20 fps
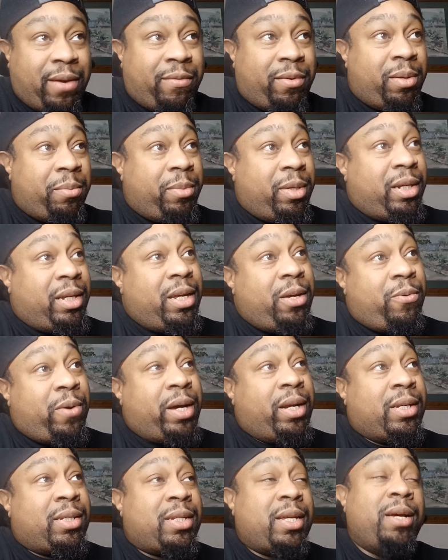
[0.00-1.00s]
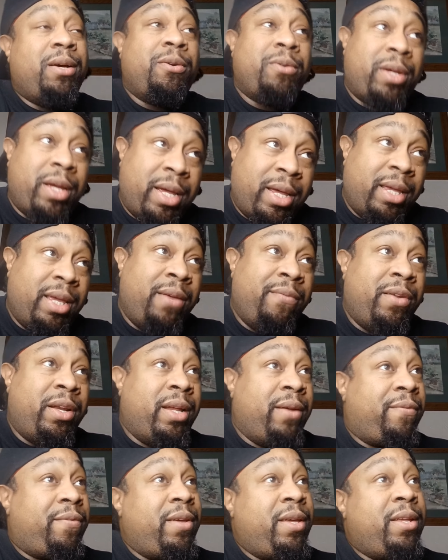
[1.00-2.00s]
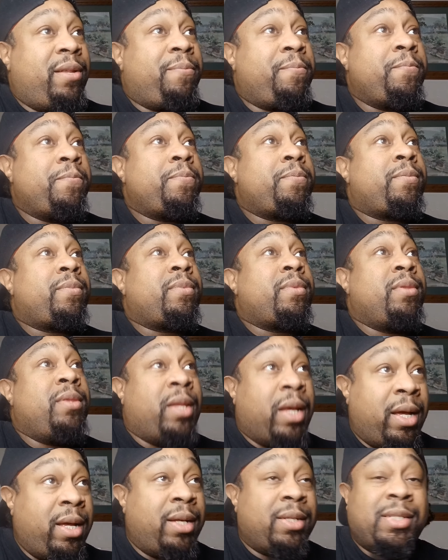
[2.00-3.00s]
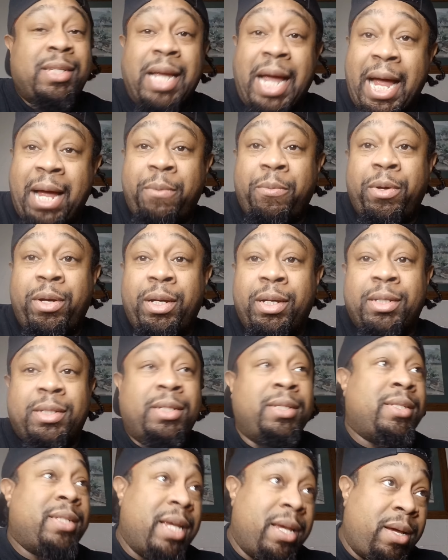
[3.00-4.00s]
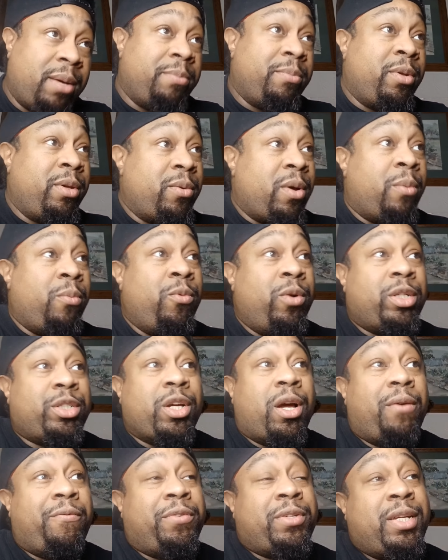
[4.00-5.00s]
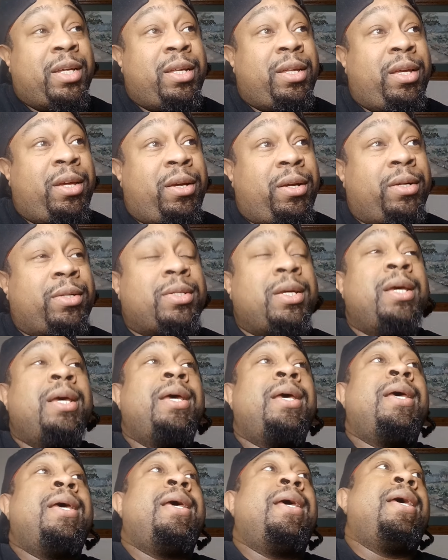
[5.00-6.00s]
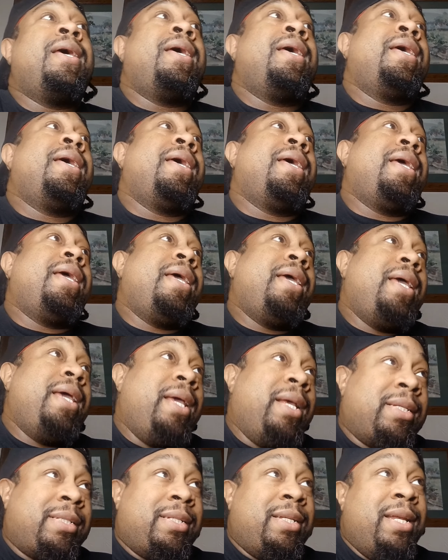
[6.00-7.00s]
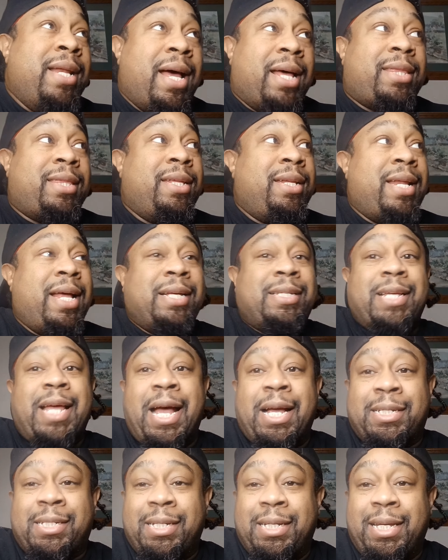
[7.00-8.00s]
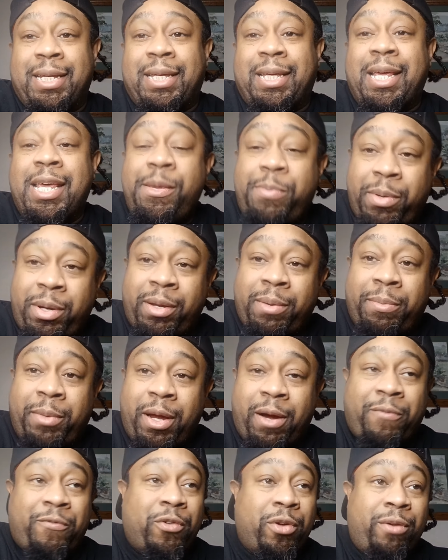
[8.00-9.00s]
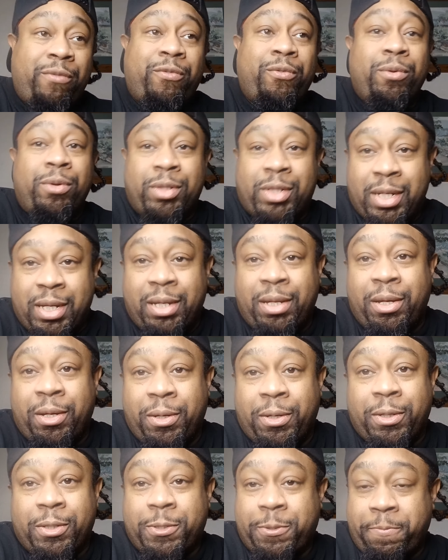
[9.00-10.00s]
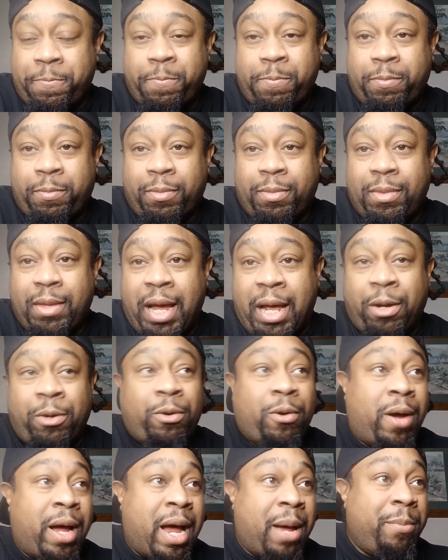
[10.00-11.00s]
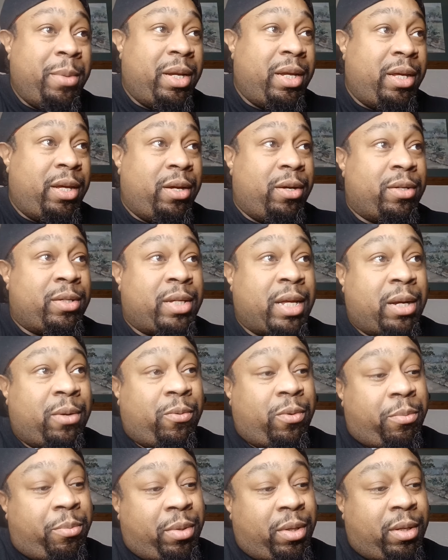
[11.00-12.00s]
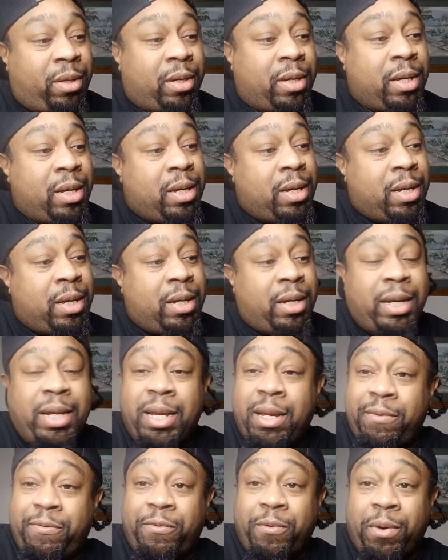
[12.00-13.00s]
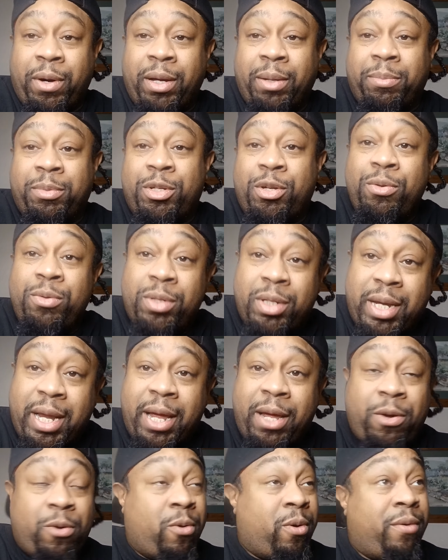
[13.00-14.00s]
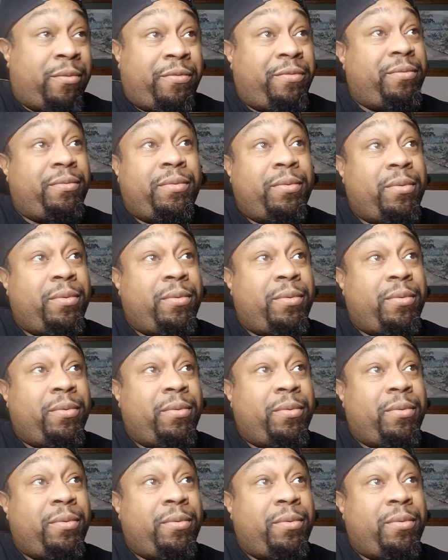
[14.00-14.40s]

giving him the leeway to say, okay, even if he does sign with us and say, I'm with y'all for 10 years, it's nothing that's actually keeping him there for the full 10 years. I don't know how many years that it would be needed for him to stay, or